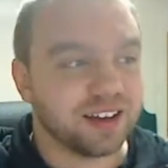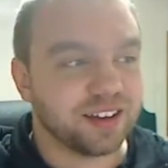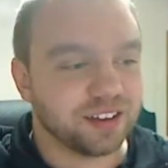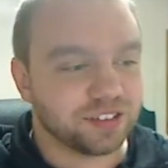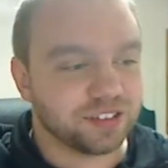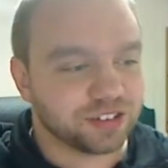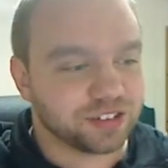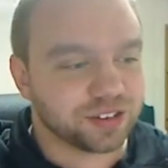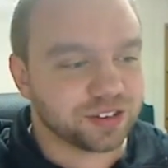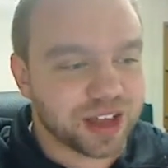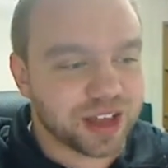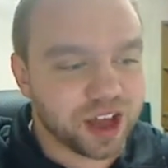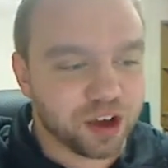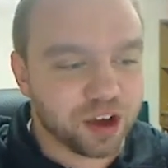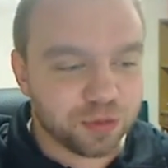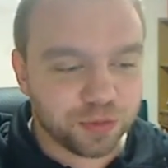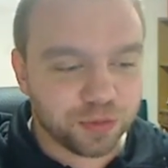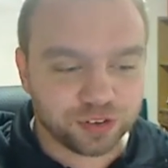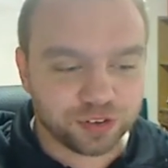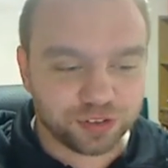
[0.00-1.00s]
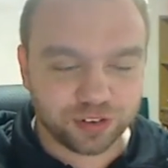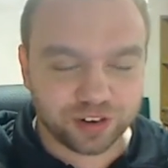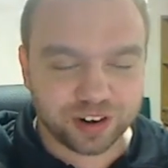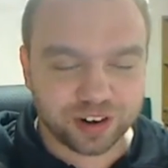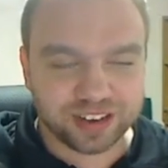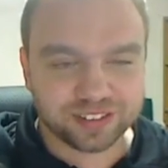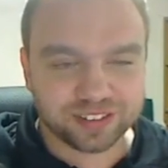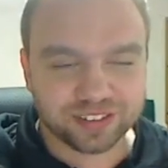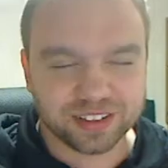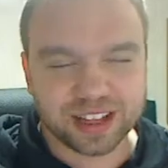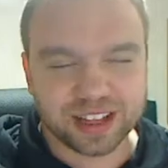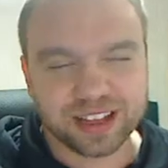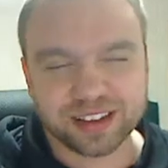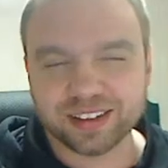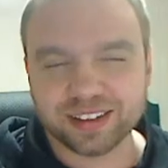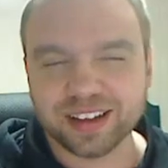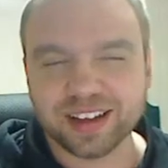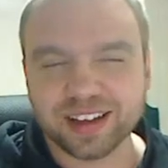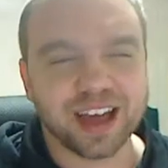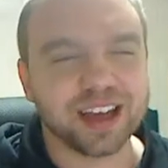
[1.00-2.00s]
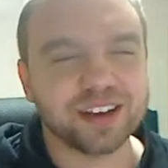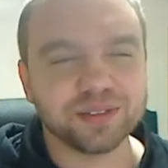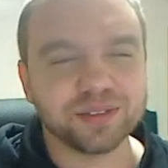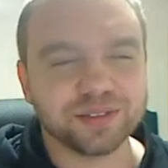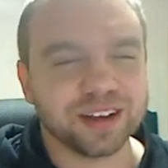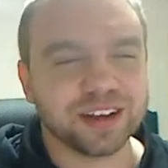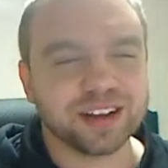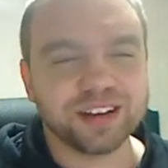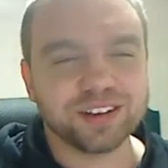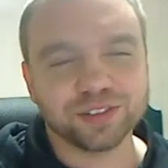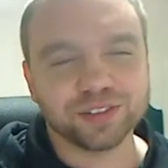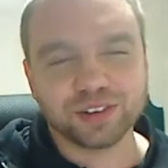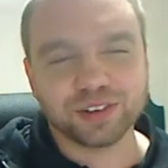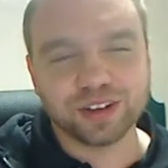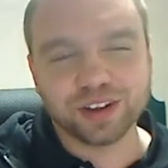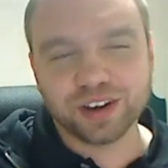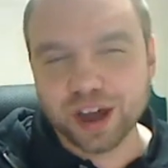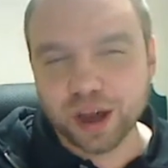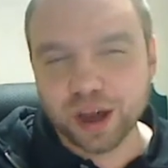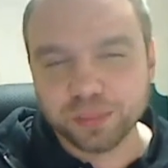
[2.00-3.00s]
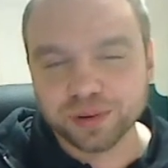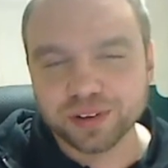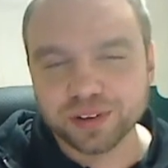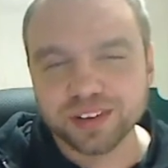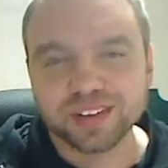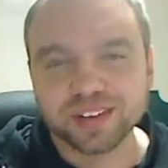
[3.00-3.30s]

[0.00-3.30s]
So now I'm wondering, like, I didn't look it up,